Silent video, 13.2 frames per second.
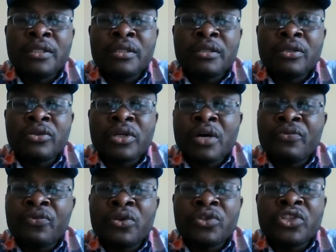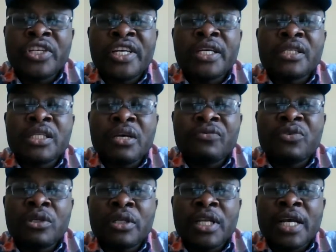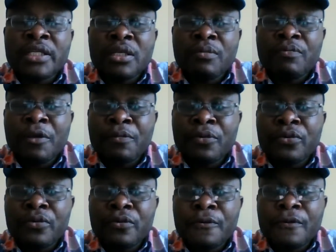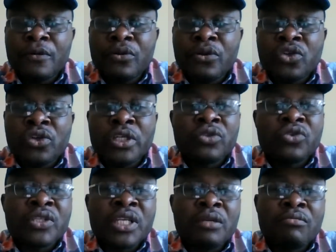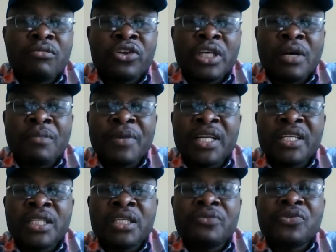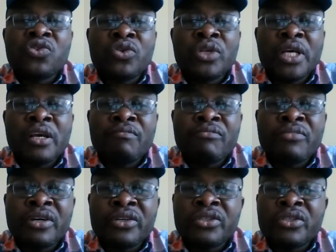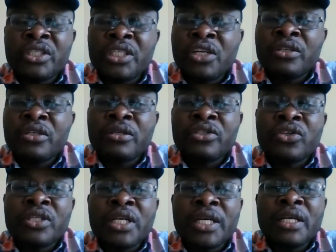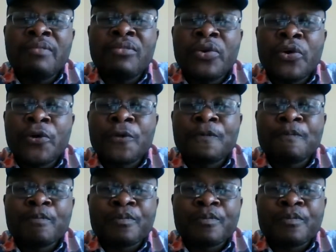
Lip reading: You can volunteer yourself to enlighten people, not only to send money and palliatives to them, but just let them know,